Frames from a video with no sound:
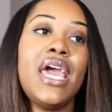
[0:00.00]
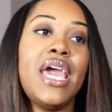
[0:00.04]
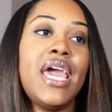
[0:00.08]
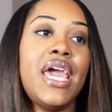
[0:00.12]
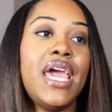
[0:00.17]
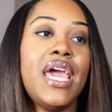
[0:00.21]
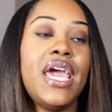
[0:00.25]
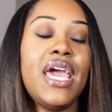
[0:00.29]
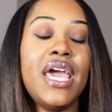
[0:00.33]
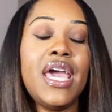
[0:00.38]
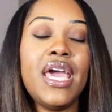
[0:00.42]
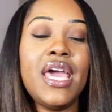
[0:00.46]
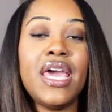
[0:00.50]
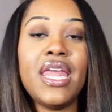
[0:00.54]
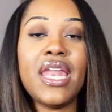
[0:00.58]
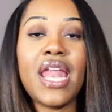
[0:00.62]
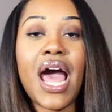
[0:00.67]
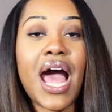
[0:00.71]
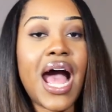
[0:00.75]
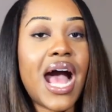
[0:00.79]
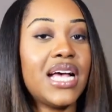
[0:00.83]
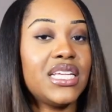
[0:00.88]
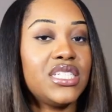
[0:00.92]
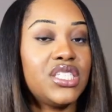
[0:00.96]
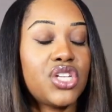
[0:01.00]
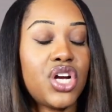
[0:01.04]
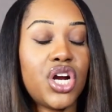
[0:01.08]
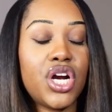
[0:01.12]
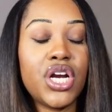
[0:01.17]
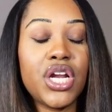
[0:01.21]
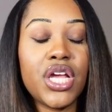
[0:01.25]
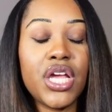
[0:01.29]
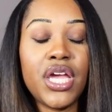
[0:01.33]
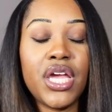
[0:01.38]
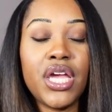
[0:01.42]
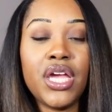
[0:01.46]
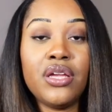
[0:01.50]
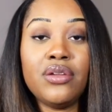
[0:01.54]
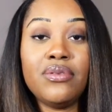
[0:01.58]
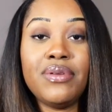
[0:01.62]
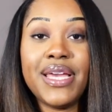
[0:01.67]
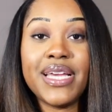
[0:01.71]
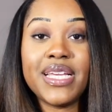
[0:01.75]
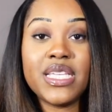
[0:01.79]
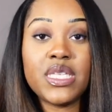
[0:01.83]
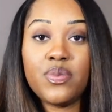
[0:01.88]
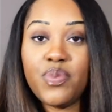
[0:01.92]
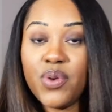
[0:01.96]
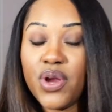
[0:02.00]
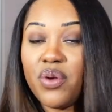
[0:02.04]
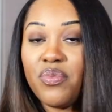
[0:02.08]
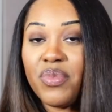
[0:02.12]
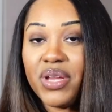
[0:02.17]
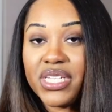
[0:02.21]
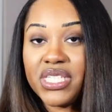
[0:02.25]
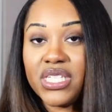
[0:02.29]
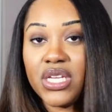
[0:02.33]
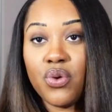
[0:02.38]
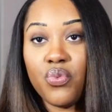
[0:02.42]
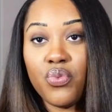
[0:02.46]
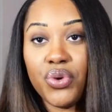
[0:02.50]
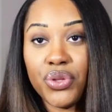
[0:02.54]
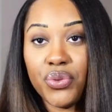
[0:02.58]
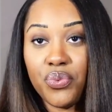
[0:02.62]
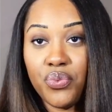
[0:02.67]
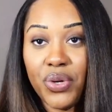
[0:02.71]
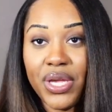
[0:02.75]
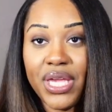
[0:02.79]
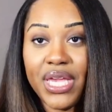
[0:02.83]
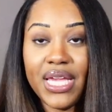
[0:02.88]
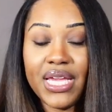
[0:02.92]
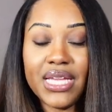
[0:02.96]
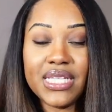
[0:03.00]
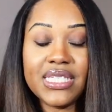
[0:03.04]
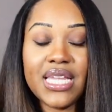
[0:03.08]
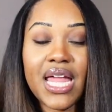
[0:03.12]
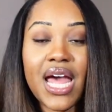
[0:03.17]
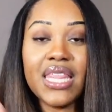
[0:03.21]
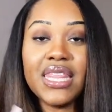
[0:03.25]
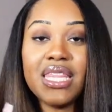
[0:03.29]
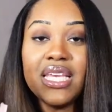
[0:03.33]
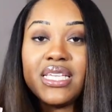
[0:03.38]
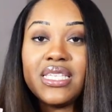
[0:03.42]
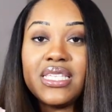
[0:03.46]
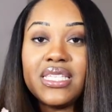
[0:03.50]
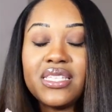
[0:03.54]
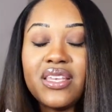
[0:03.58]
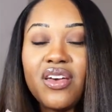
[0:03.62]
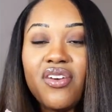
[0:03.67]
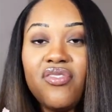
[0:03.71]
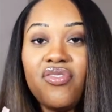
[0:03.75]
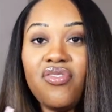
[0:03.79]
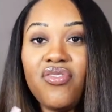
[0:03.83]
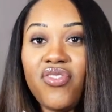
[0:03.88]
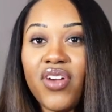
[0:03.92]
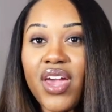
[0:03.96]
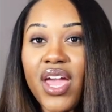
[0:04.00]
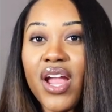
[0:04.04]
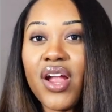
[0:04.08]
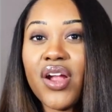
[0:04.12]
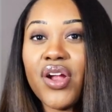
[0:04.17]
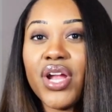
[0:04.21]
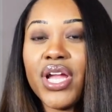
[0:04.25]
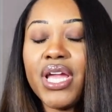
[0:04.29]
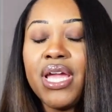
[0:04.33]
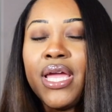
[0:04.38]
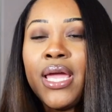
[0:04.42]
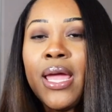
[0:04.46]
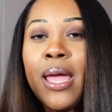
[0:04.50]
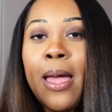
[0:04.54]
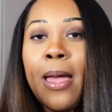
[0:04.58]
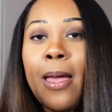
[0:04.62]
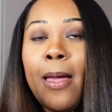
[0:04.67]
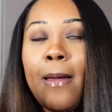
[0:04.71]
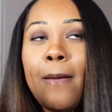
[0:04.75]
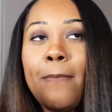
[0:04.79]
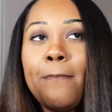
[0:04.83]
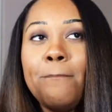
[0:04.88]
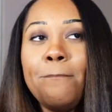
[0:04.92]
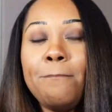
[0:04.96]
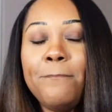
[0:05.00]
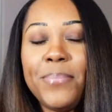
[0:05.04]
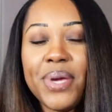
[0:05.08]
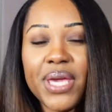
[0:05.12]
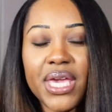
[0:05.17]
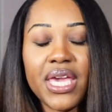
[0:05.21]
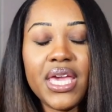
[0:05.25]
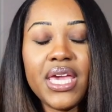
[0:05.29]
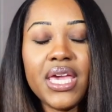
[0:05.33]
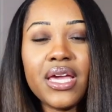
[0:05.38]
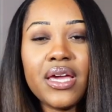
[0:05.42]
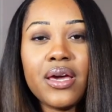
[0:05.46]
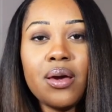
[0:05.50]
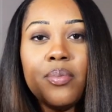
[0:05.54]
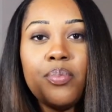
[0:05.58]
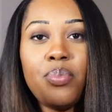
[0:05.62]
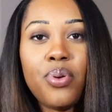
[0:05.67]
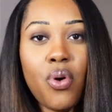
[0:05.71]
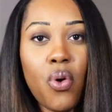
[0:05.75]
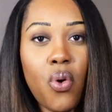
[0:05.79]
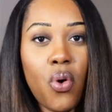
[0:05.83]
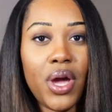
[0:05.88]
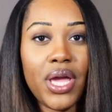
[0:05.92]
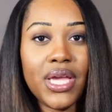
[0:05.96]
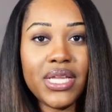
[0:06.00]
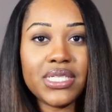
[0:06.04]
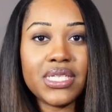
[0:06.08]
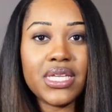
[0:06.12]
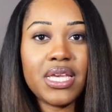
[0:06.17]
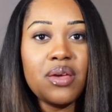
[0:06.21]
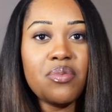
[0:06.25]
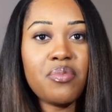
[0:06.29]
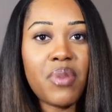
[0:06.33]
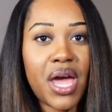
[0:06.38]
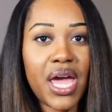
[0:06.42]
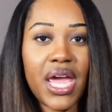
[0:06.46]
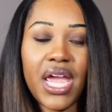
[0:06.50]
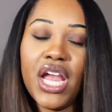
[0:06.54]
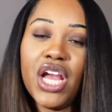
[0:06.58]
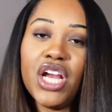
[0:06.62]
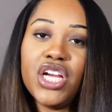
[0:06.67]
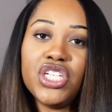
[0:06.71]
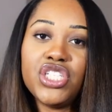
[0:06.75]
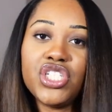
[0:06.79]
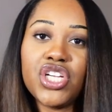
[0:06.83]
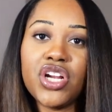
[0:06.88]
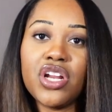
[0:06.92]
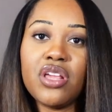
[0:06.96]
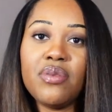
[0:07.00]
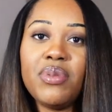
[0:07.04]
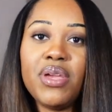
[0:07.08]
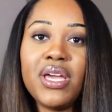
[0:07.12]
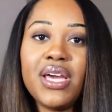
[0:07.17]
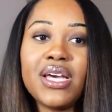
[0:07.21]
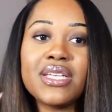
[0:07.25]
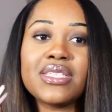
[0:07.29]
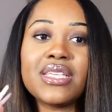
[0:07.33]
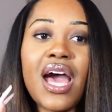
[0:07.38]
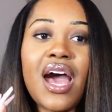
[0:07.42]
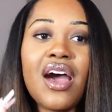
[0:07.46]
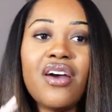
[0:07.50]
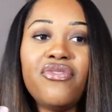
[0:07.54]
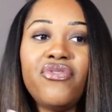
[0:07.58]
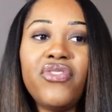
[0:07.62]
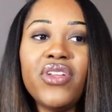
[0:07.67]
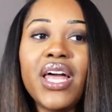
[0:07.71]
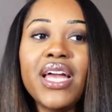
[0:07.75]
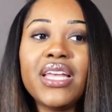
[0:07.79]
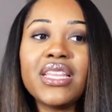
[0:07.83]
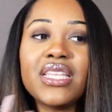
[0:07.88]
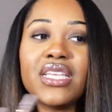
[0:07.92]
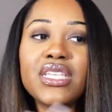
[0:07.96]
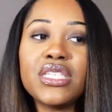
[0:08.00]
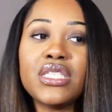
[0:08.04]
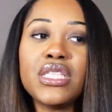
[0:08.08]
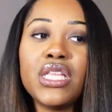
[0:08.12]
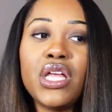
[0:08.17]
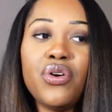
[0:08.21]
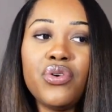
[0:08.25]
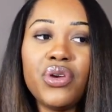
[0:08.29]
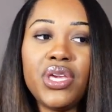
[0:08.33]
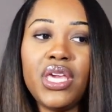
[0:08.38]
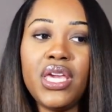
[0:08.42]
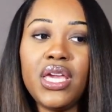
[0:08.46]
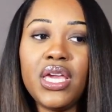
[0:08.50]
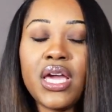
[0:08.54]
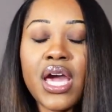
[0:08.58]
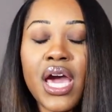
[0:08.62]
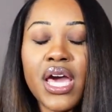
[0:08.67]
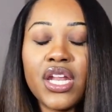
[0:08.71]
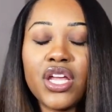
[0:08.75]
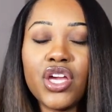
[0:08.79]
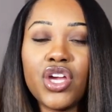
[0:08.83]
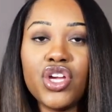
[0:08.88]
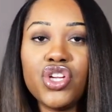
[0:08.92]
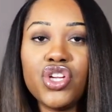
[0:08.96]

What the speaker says: and I started experimenting with wigs. Now, this is a very big point in my hair journey because I feel like this low-key kind of